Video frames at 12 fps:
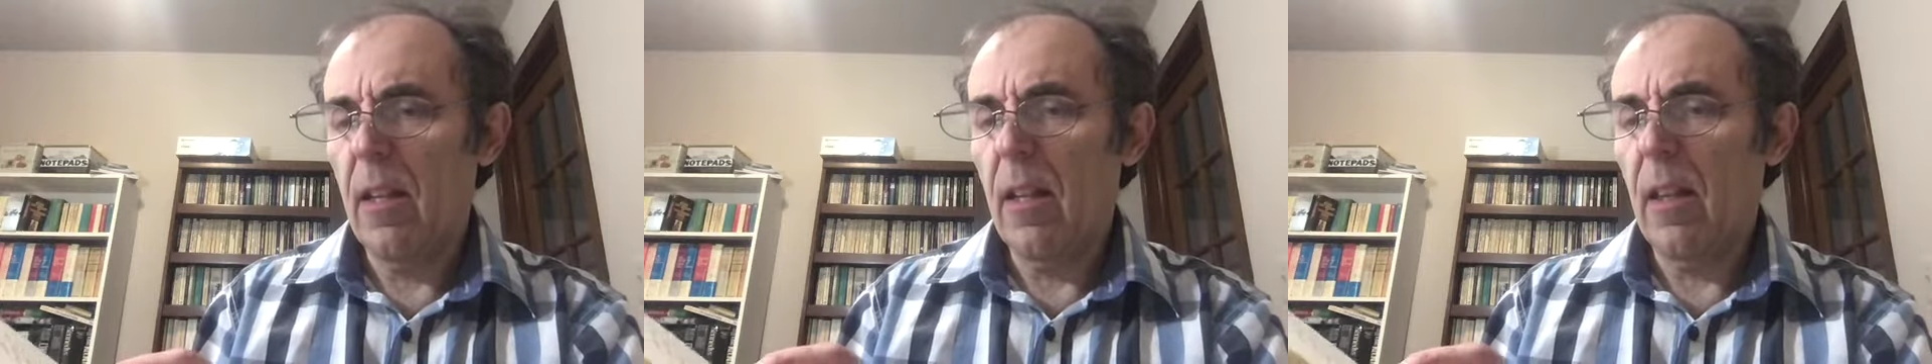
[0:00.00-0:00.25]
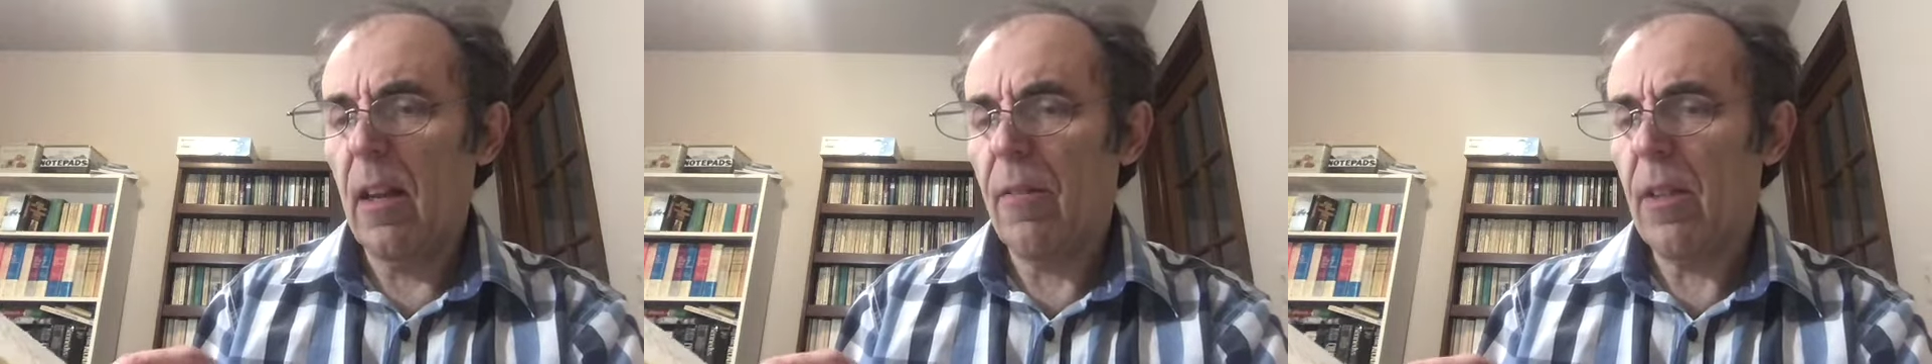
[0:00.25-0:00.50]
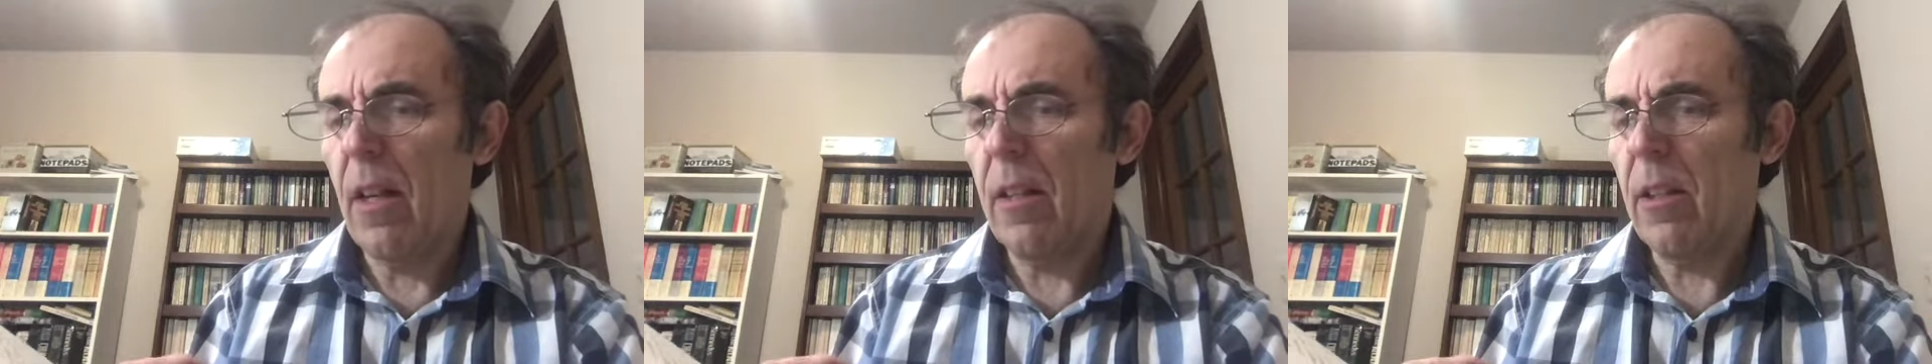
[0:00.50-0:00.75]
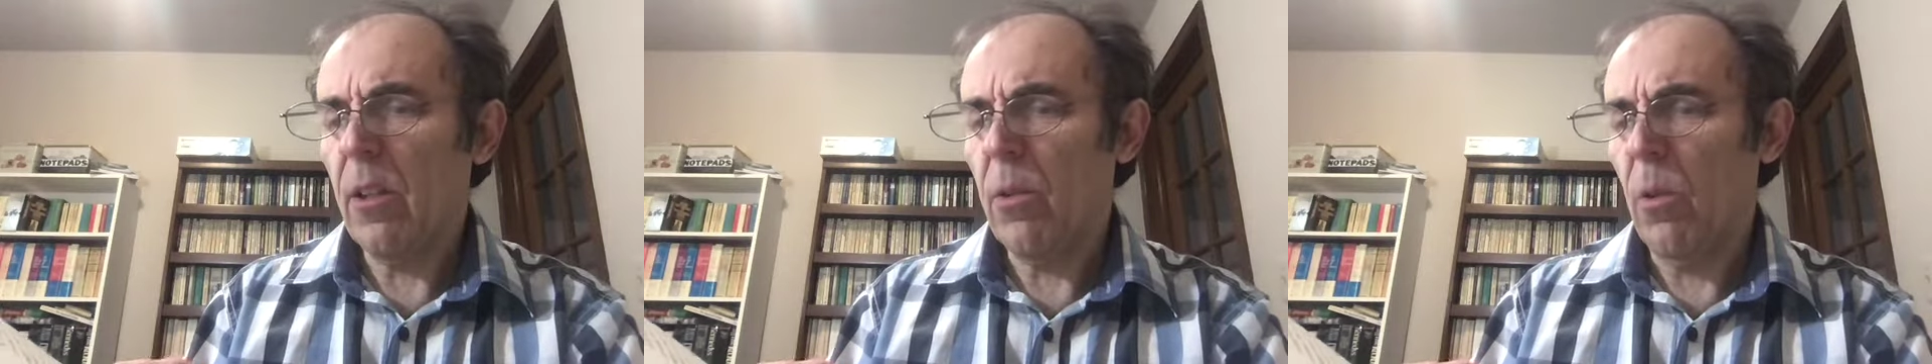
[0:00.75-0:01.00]
Left
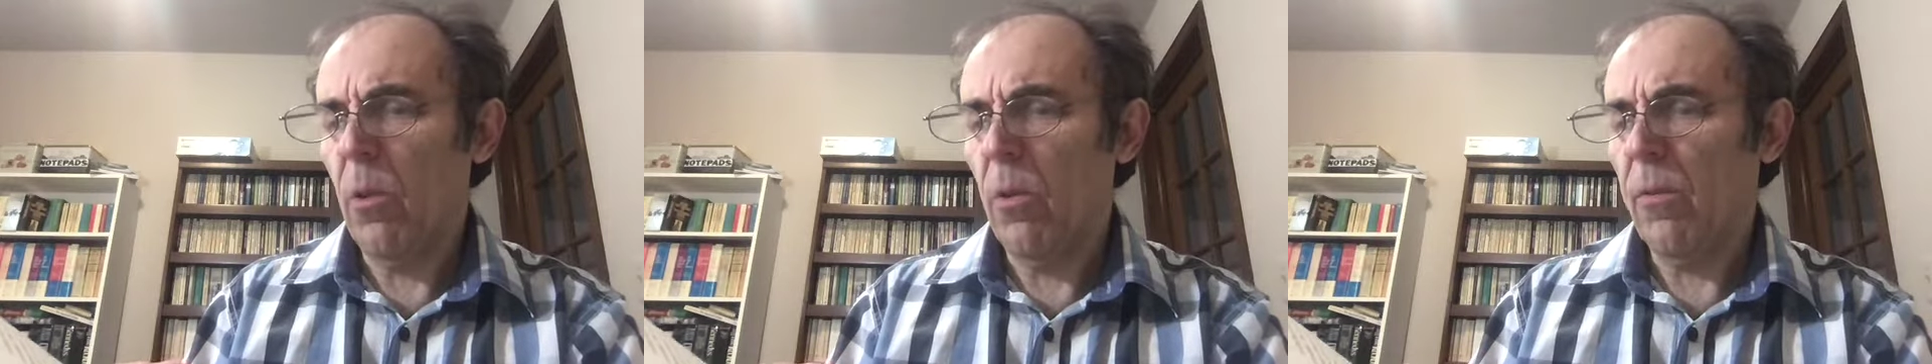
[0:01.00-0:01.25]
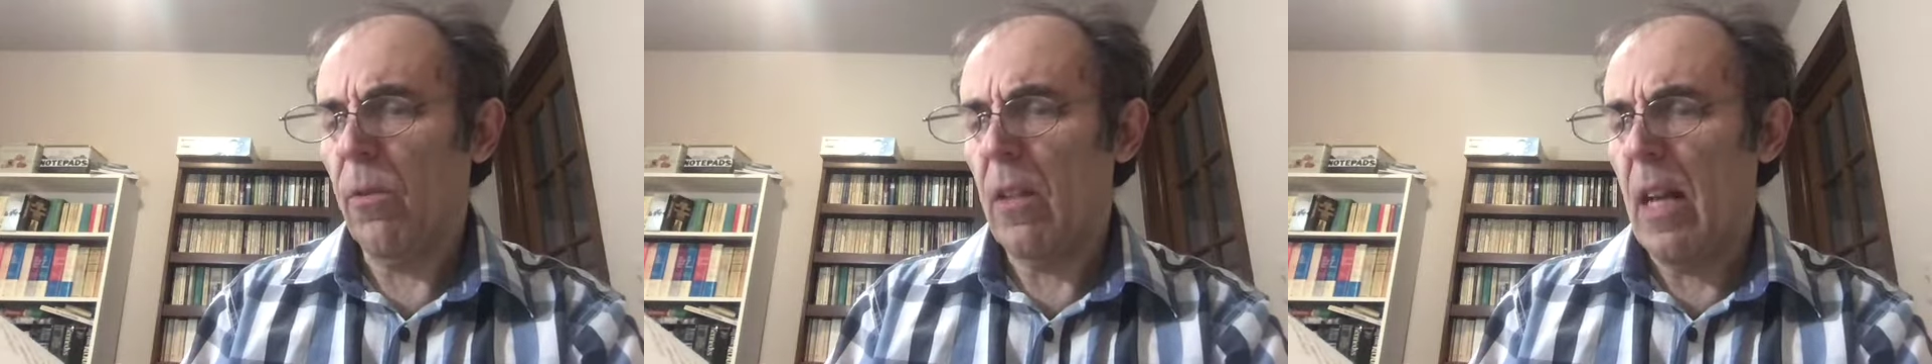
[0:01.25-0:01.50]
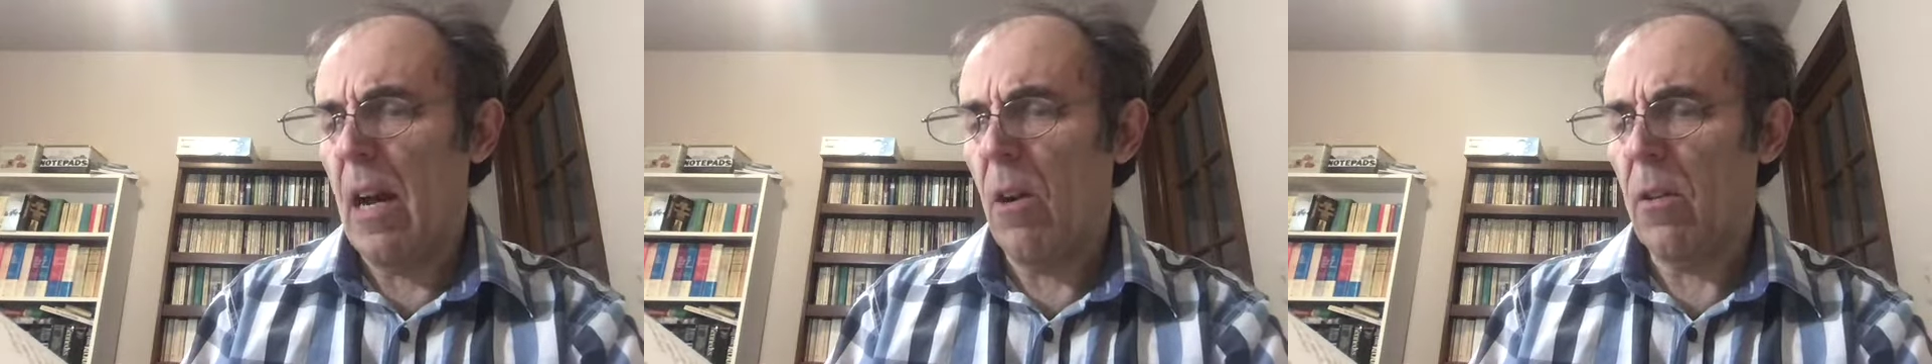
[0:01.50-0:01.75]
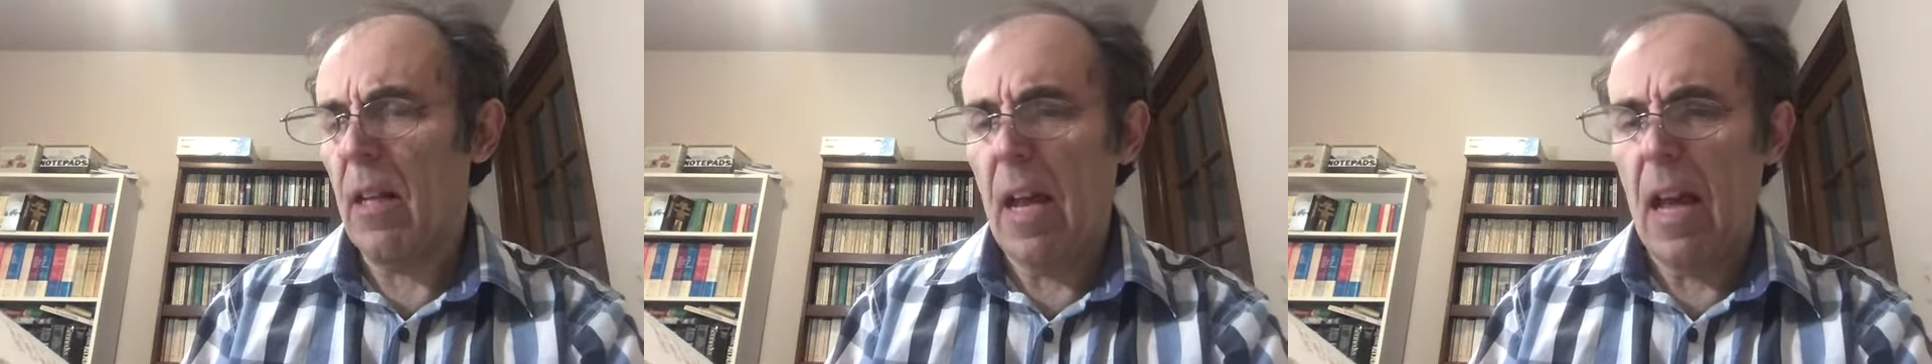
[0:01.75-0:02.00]
uncontrolled for an hour
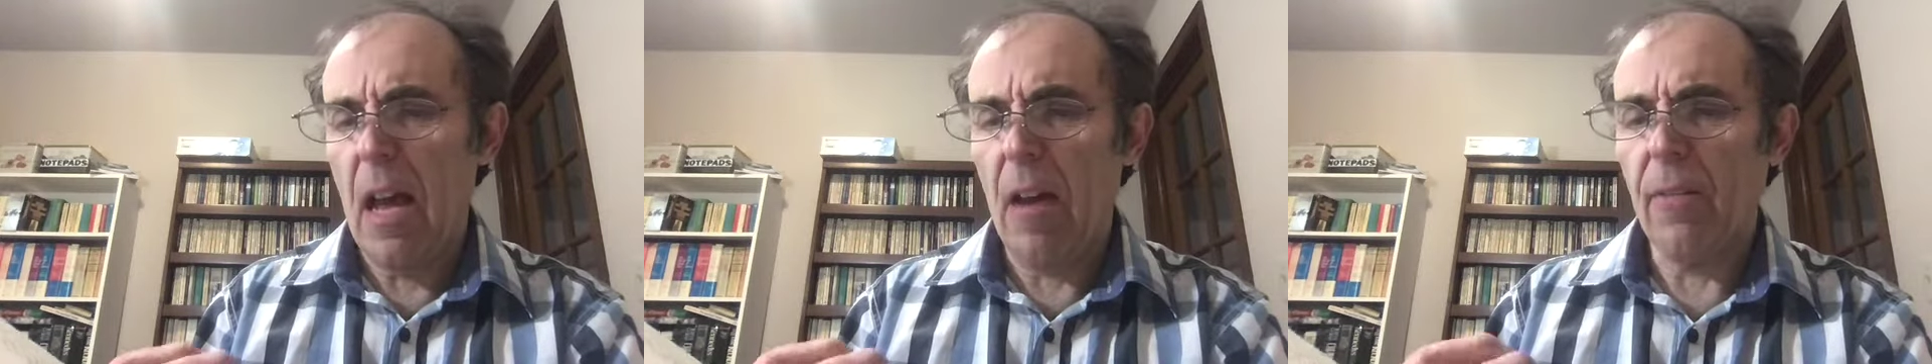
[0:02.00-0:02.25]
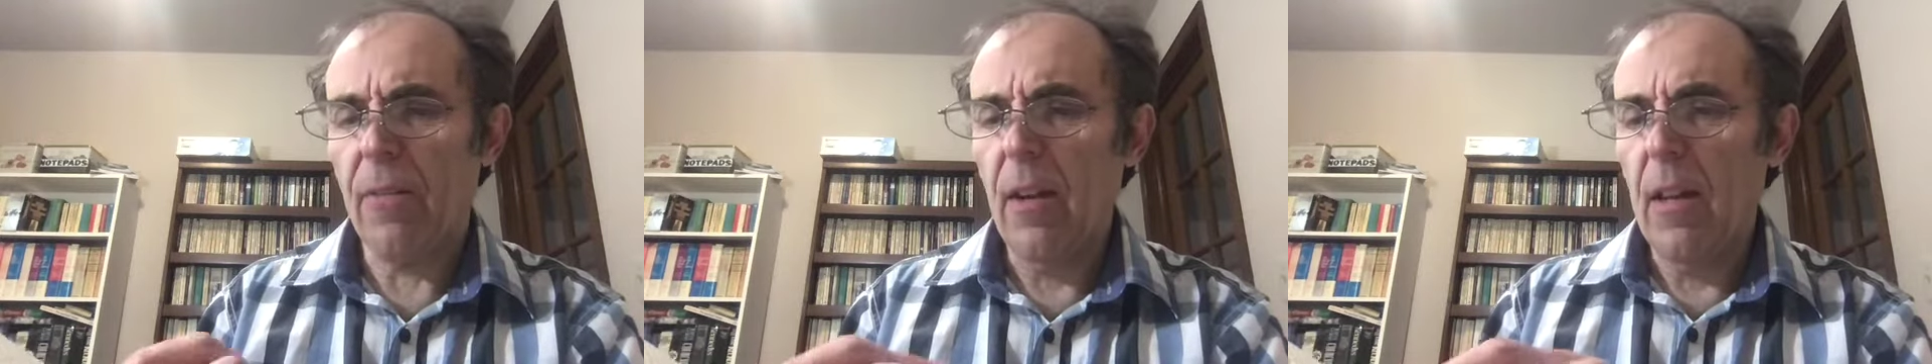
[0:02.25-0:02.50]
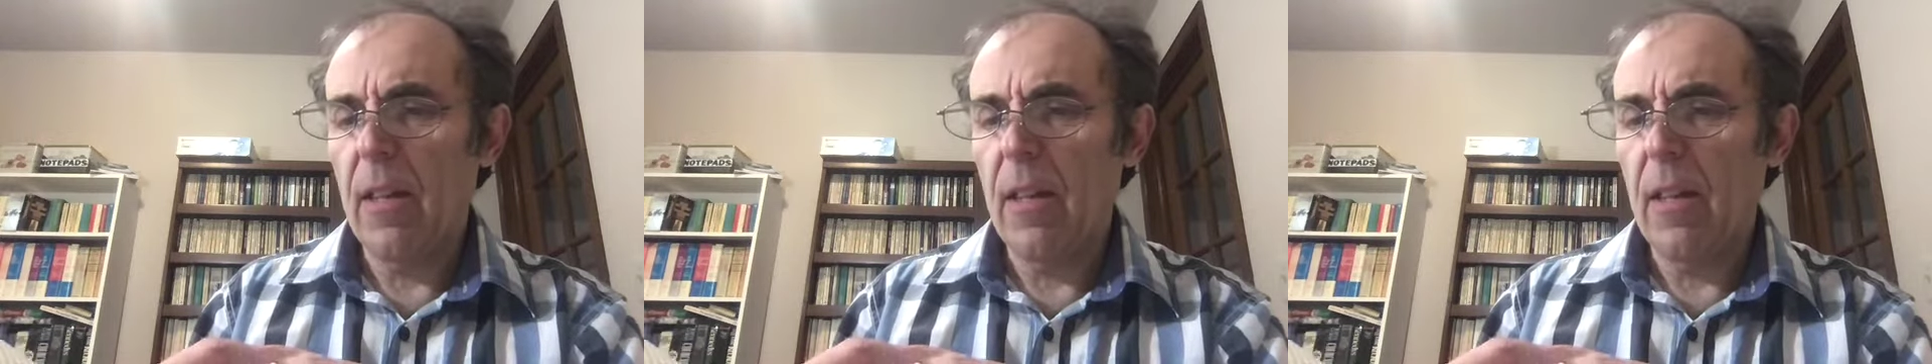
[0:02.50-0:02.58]
and a half,